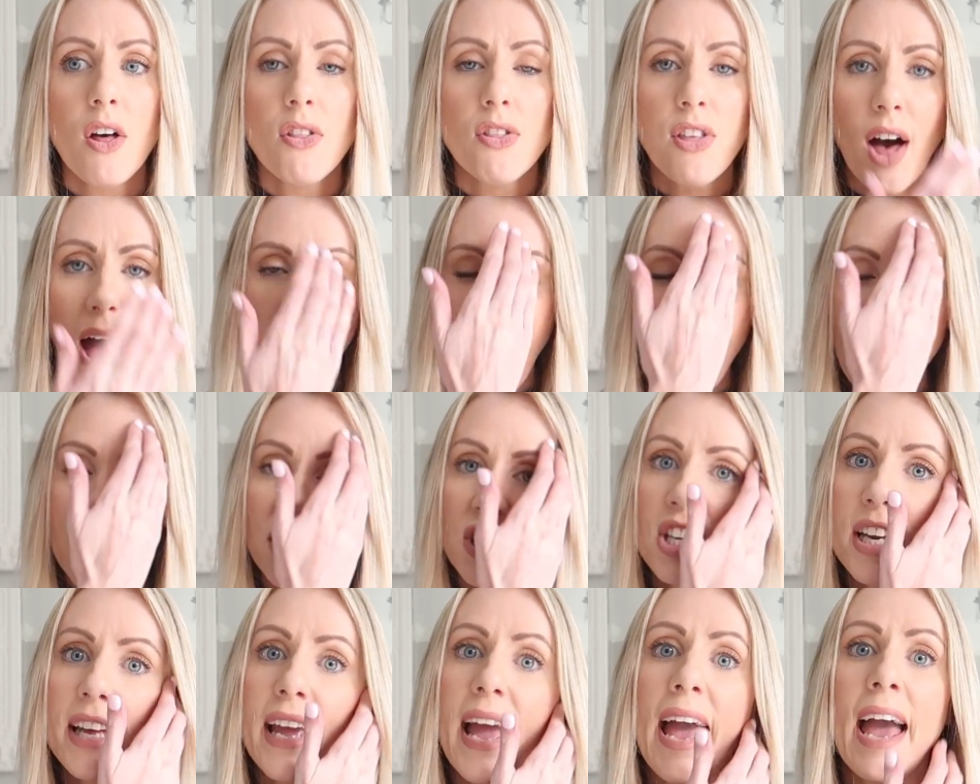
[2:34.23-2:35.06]
that
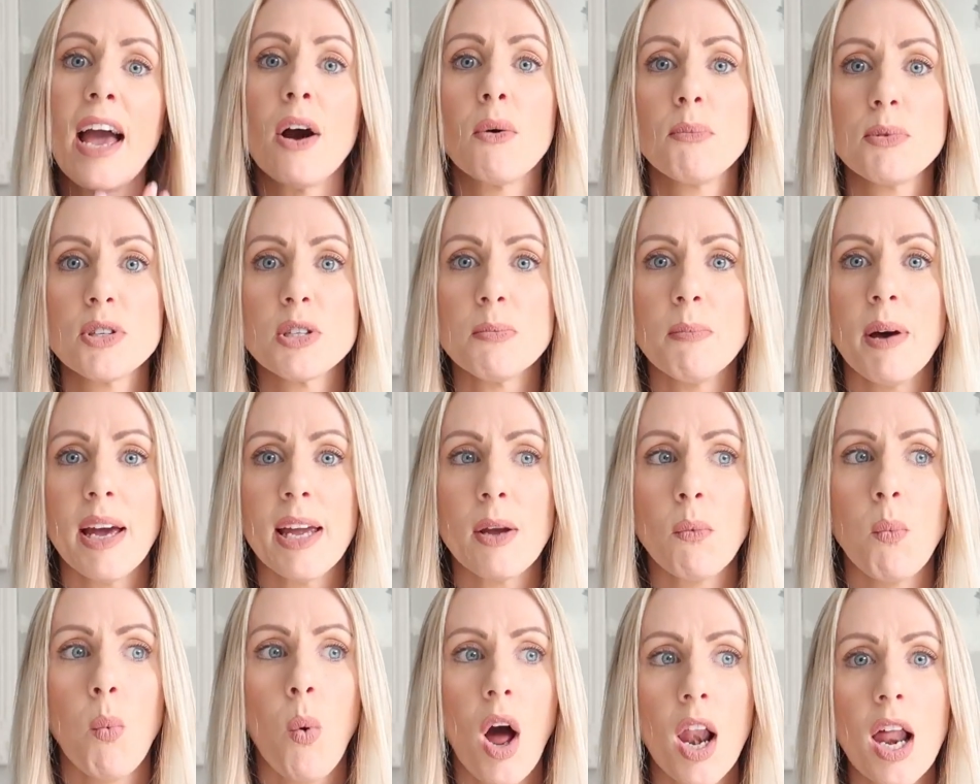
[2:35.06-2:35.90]
actually helped
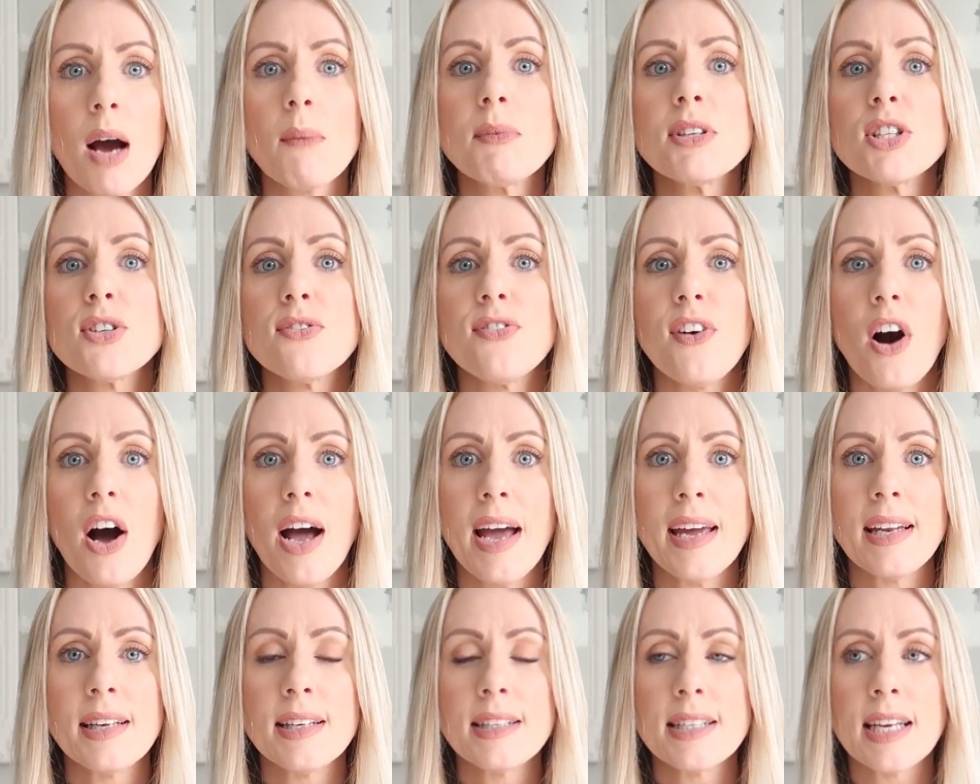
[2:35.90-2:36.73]
me while I was
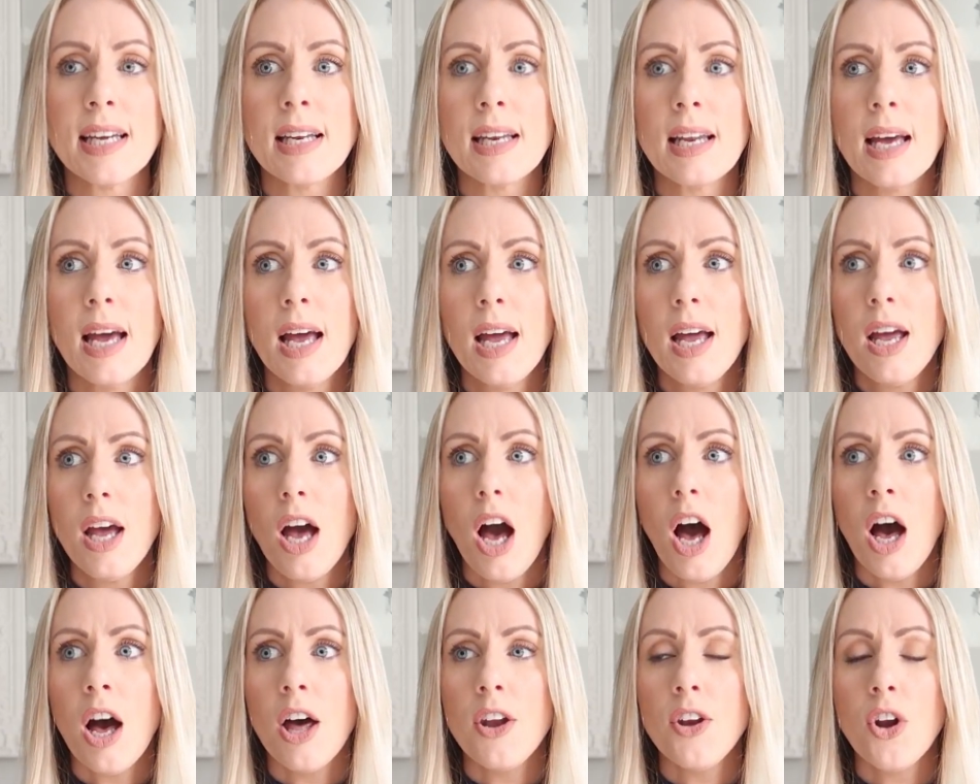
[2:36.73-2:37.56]
finding
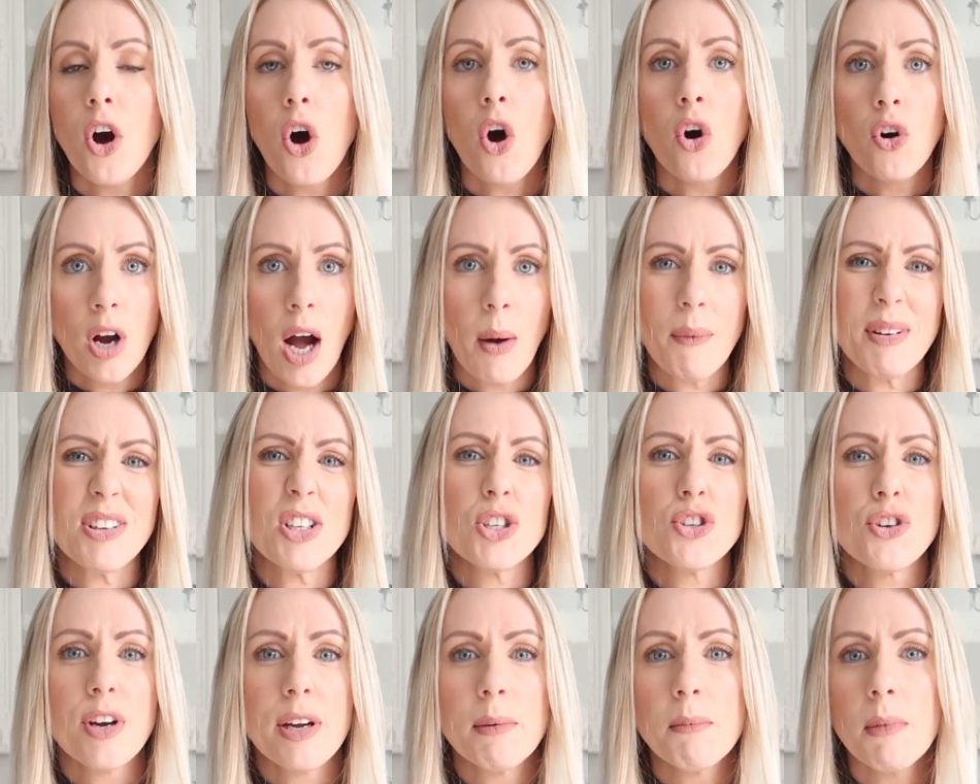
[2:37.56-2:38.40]
an ongoing
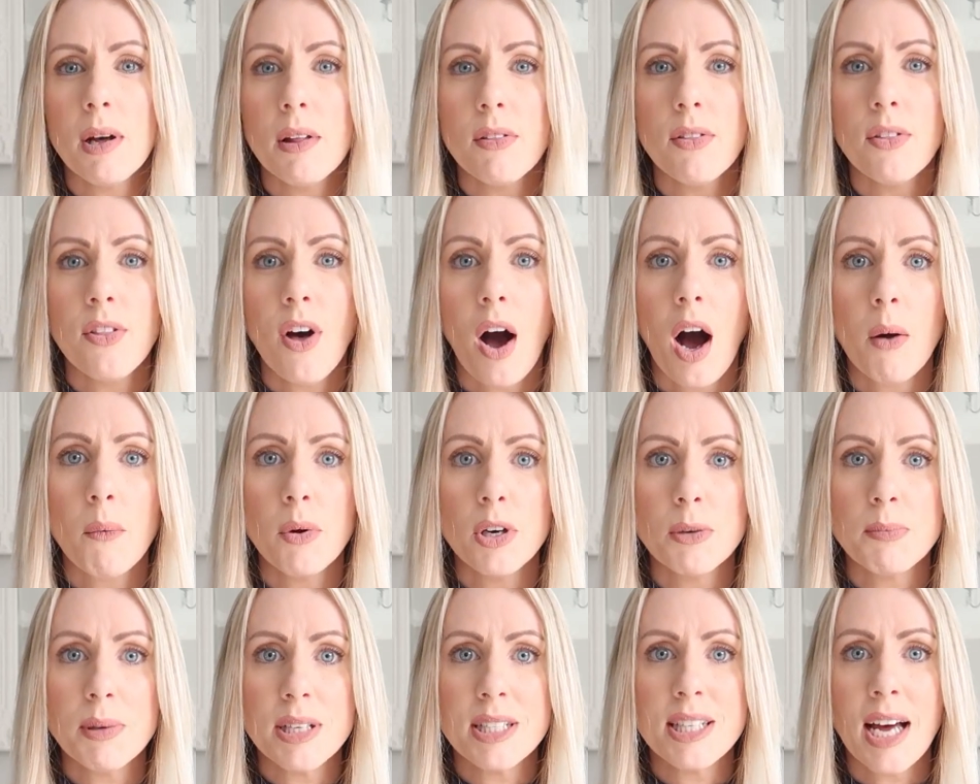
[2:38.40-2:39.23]
treatment that I
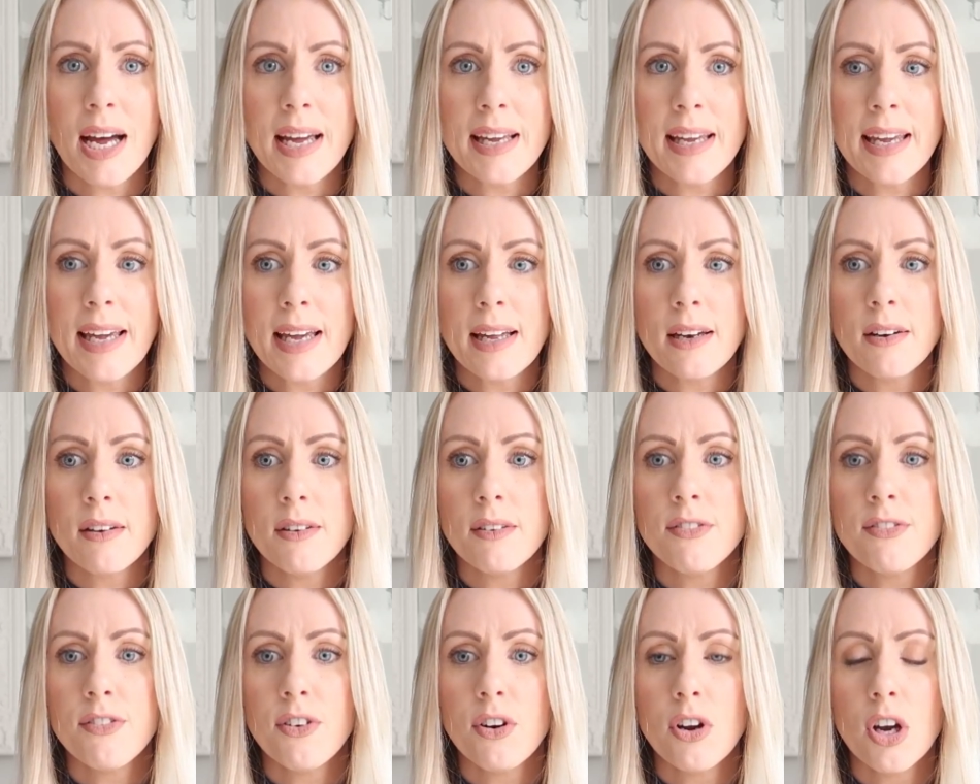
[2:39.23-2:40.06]
would be
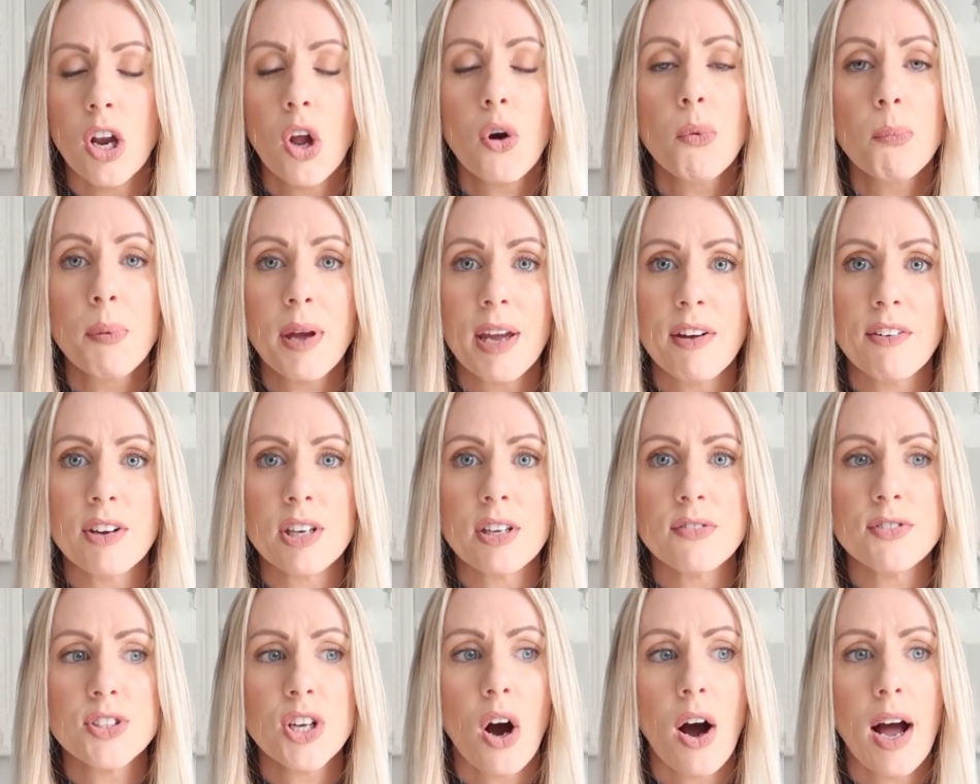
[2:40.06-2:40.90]
taking for a long period
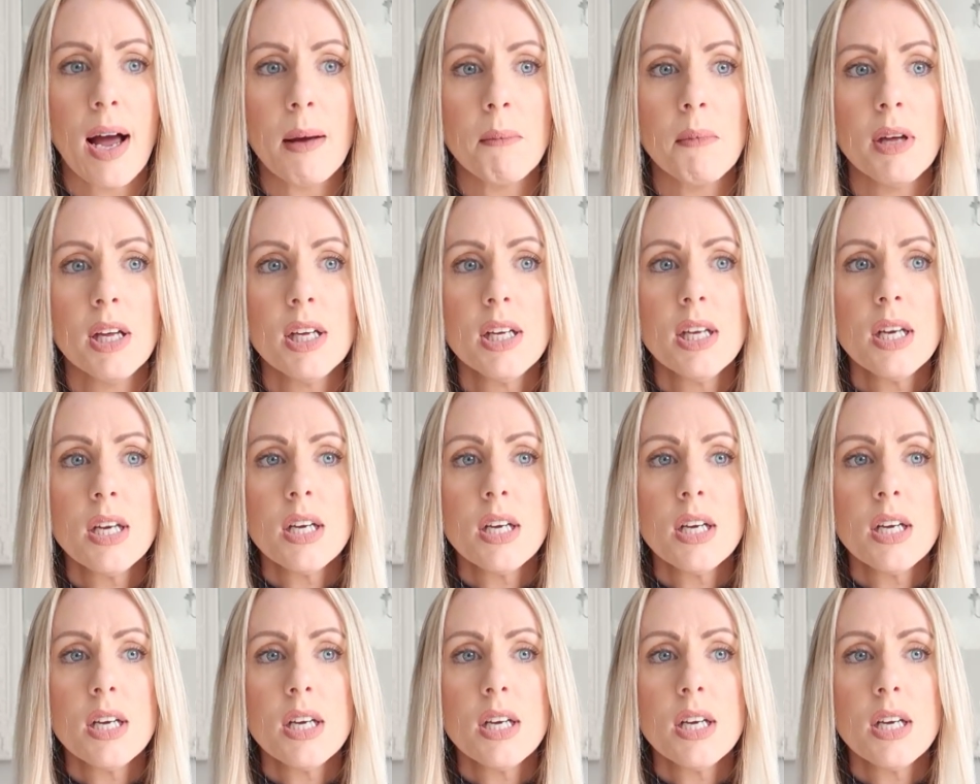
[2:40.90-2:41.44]
of time.